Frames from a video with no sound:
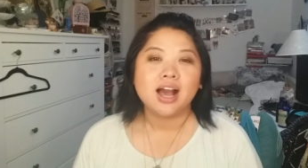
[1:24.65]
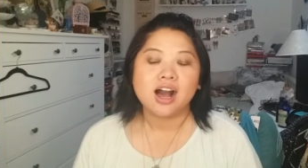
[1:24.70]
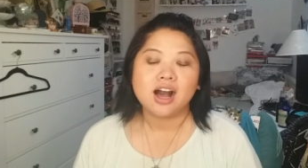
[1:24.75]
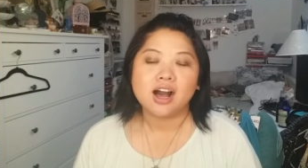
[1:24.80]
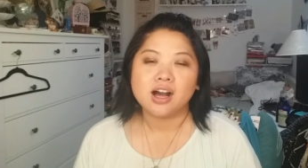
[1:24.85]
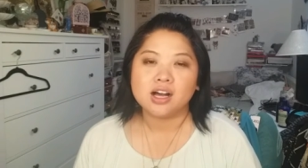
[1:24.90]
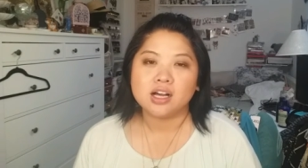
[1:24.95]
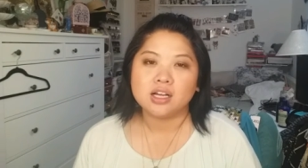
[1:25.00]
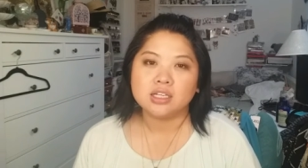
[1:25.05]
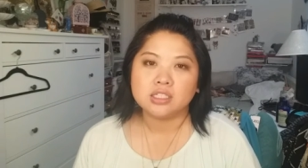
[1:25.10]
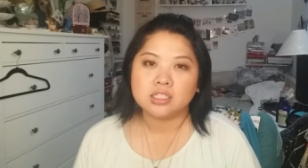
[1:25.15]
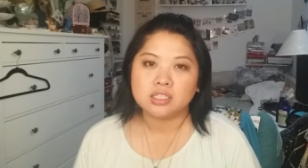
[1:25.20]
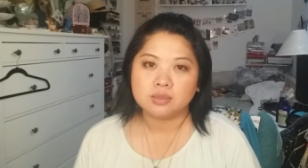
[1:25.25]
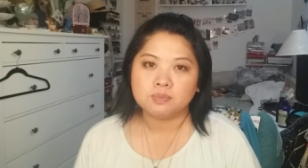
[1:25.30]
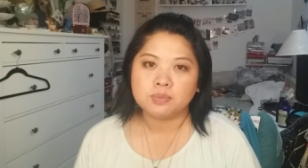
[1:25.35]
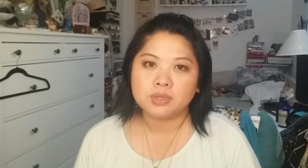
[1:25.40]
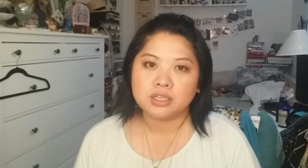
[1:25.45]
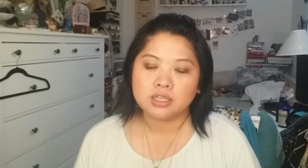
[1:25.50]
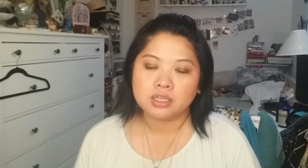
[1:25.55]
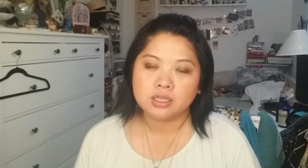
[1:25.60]
uh, to
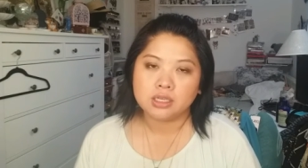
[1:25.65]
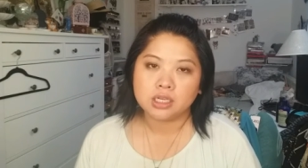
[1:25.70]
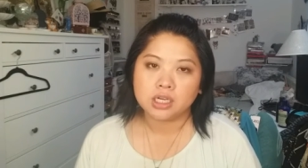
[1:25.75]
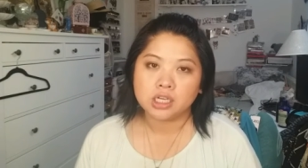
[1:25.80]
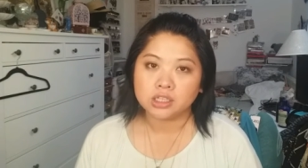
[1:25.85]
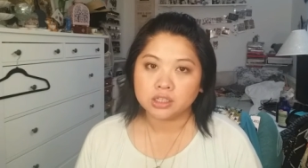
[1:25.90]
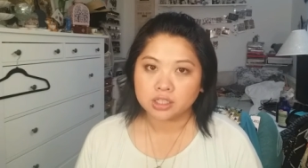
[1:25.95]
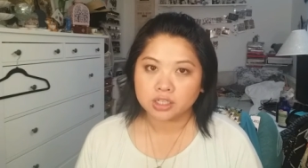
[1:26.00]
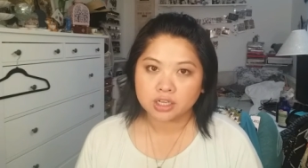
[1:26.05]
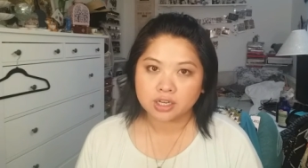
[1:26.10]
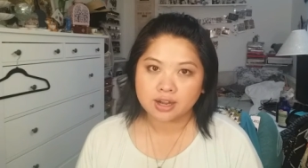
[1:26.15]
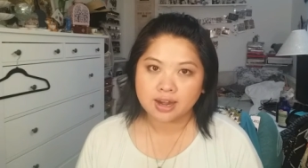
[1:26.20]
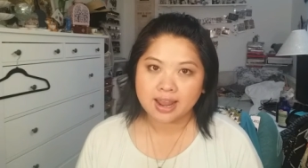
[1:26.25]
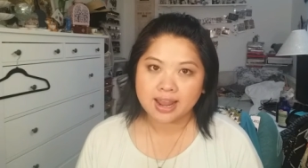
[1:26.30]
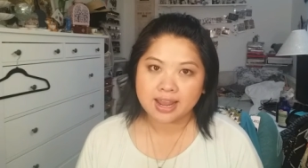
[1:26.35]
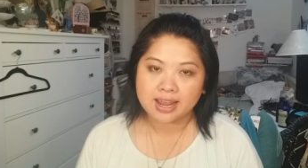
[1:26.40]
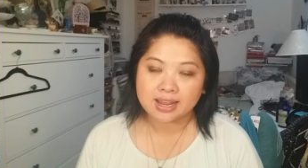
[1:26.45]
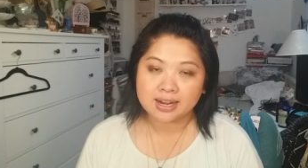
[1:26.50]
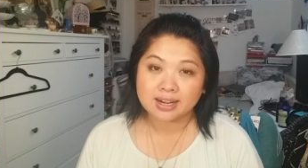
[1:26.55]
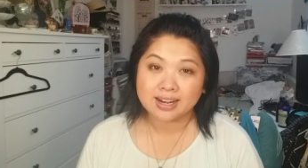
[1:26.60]
be alert.
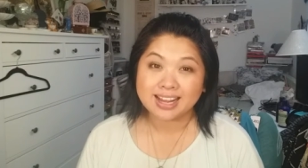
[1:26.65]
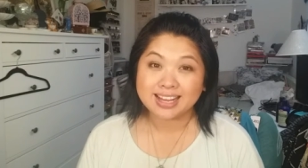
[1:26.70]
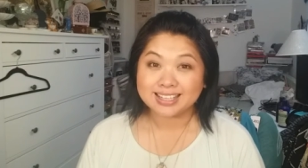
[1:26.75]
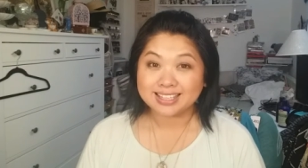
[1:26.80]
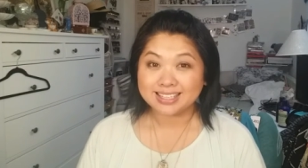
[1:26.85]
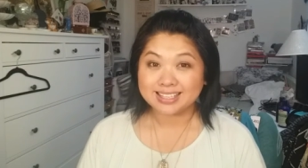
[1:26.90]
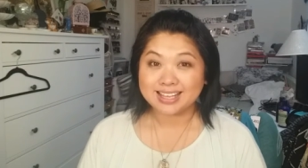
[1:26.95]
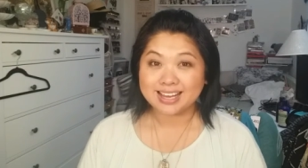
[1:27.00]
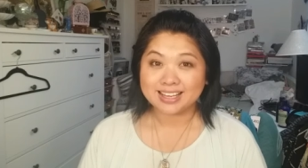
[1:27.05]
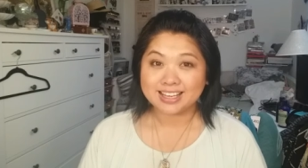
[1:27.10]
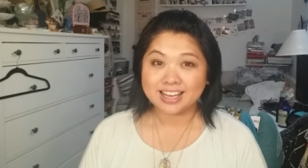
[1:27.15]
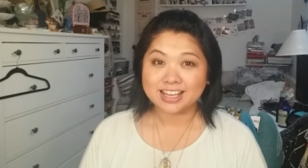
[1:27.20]
And I did that